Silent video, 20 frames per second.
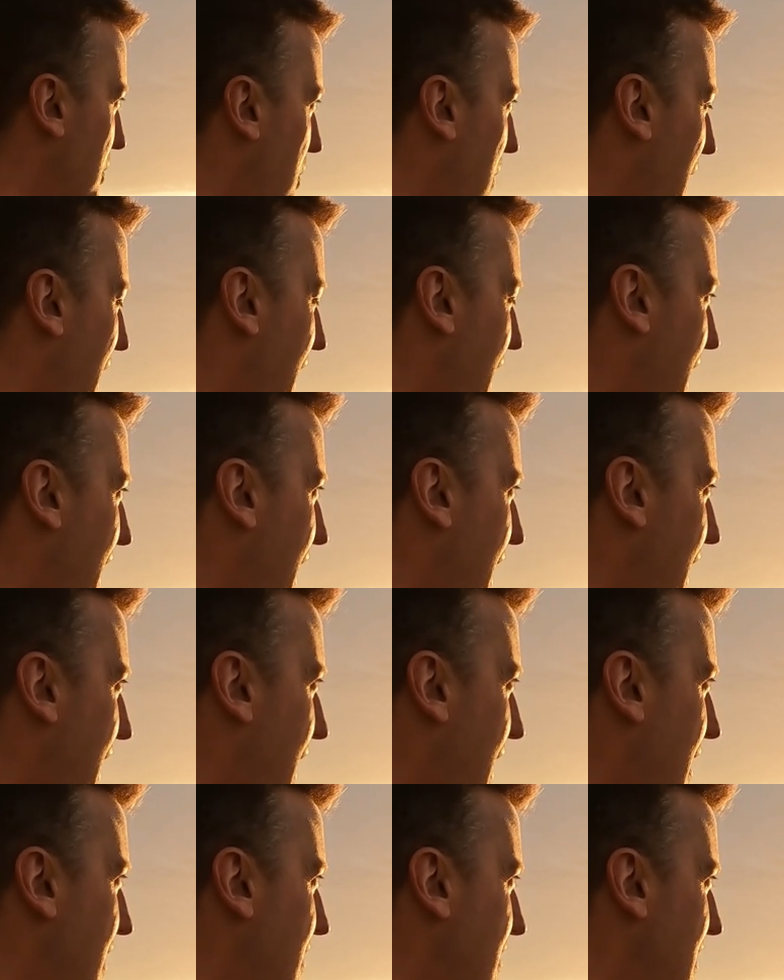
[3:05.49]

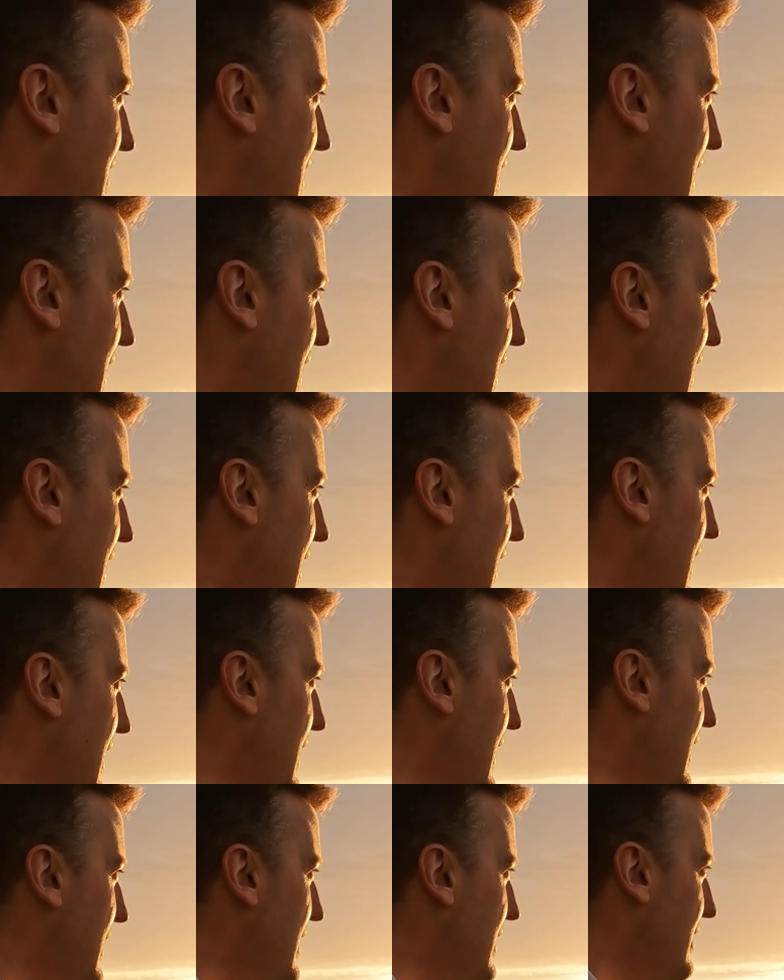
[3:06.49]
where the
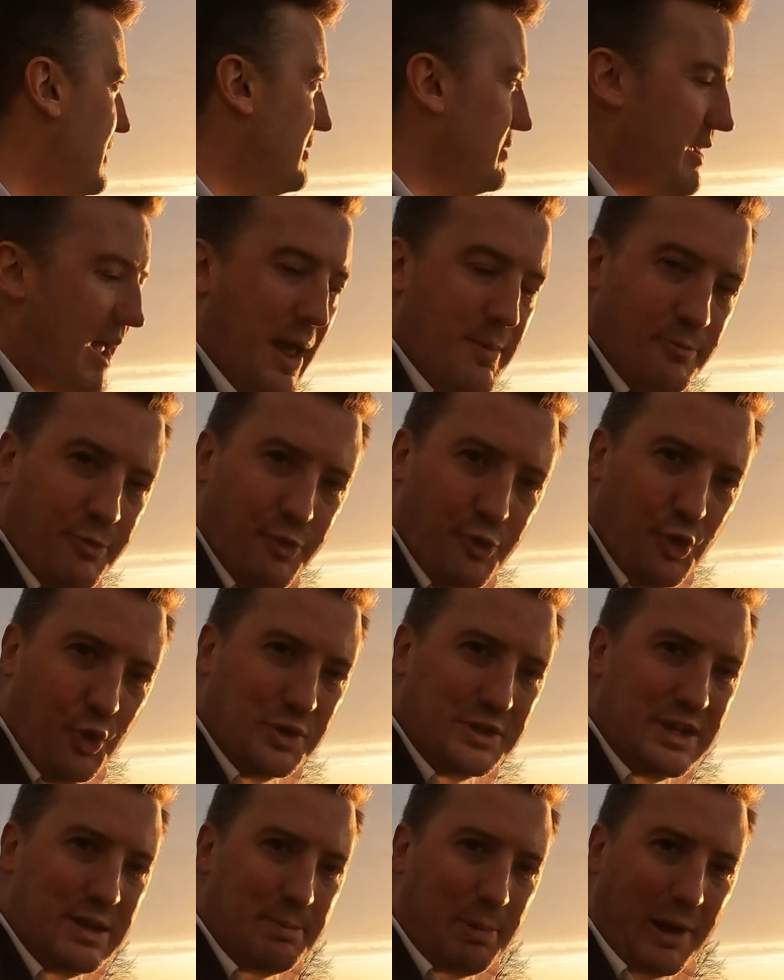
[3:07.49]

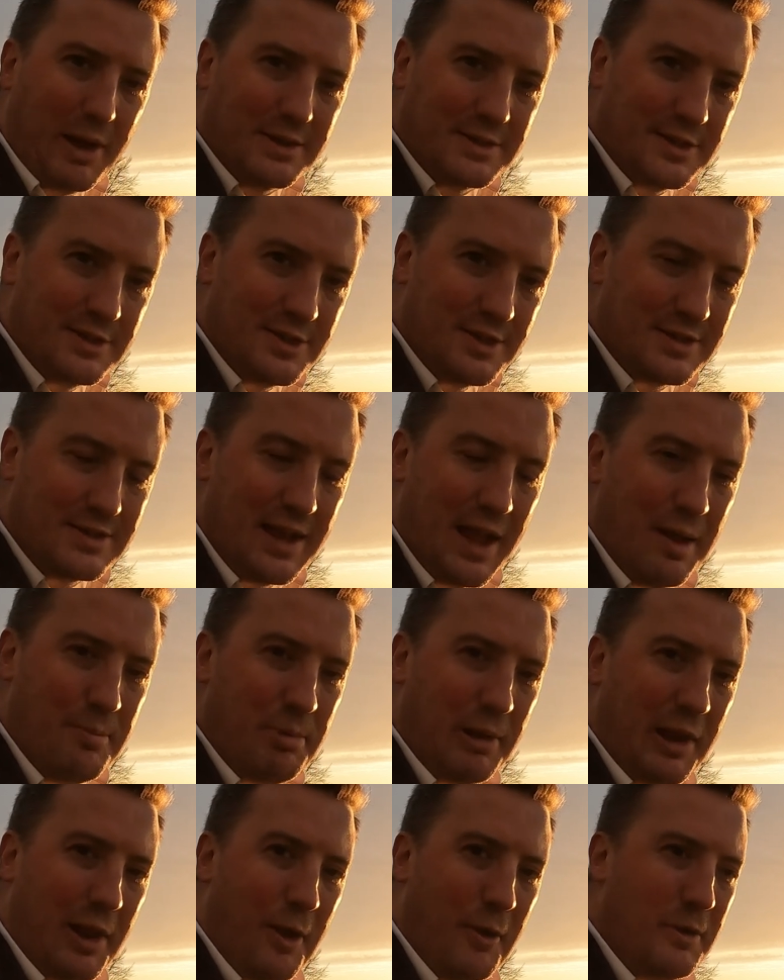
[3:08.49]
M40 passes just down
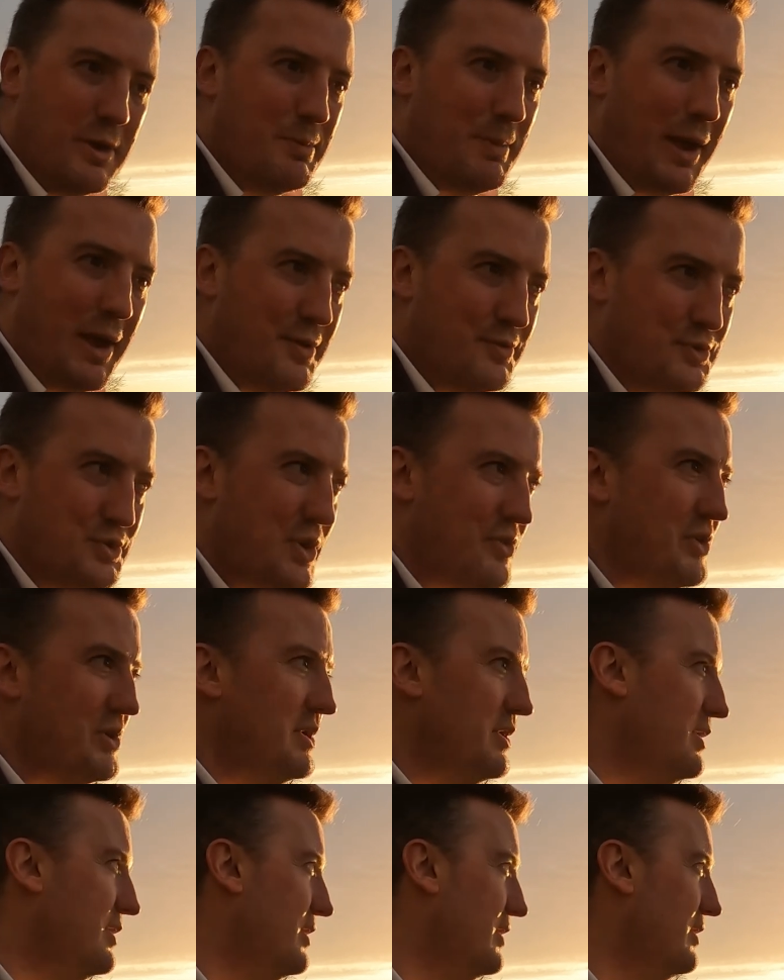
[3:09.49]
below. You may have
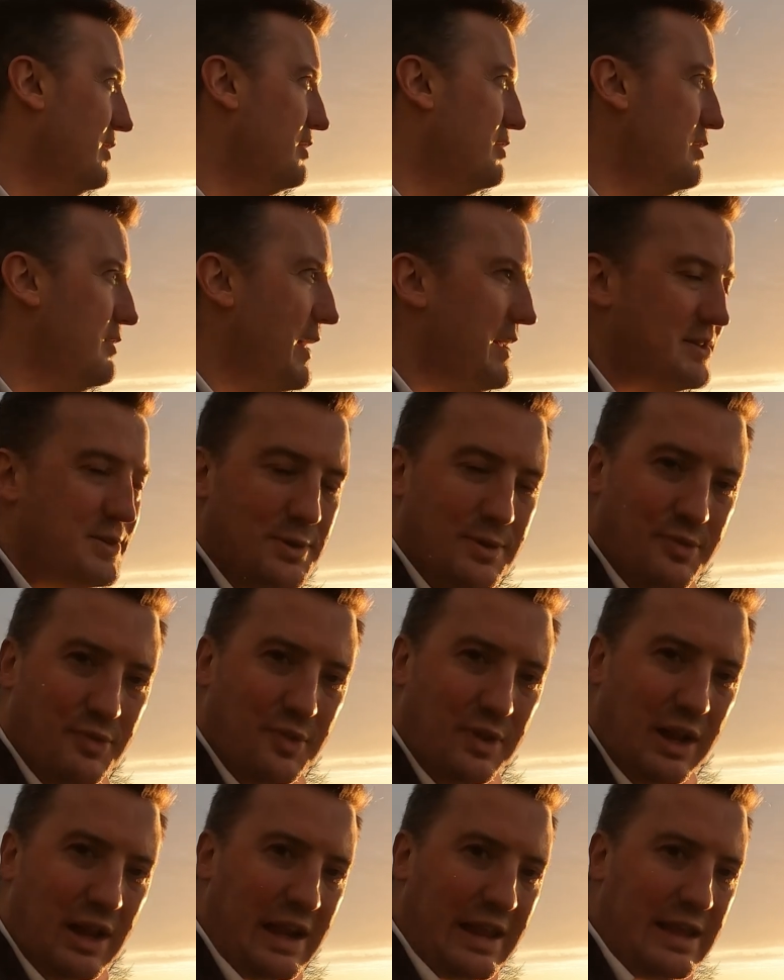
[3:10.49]
driven through that sort of
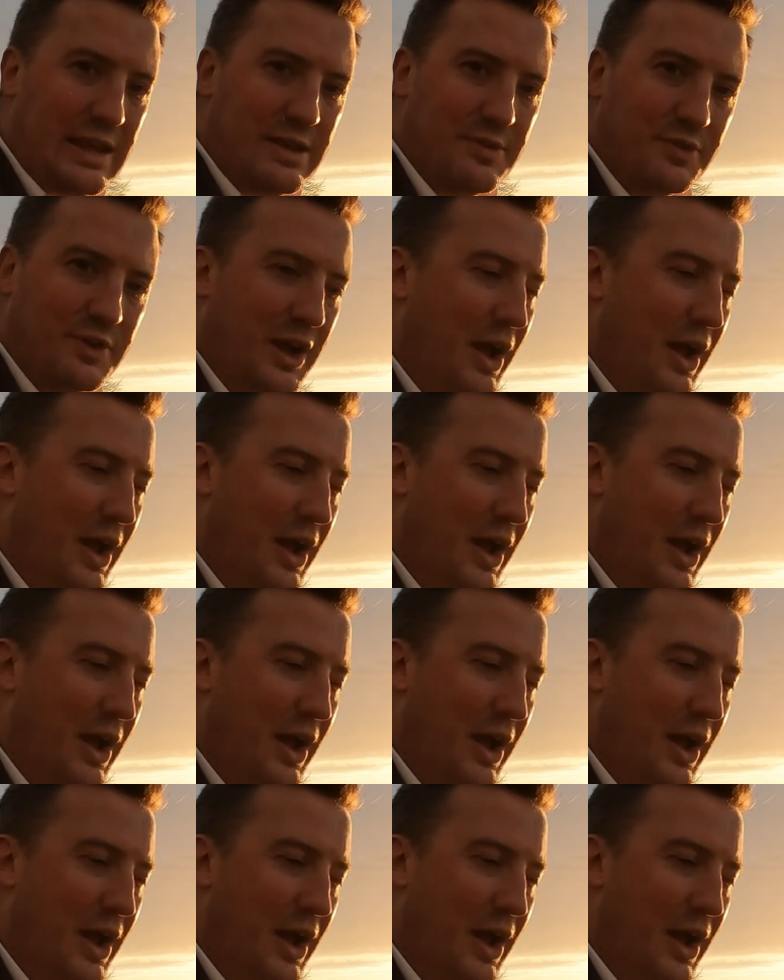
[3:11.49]
cleave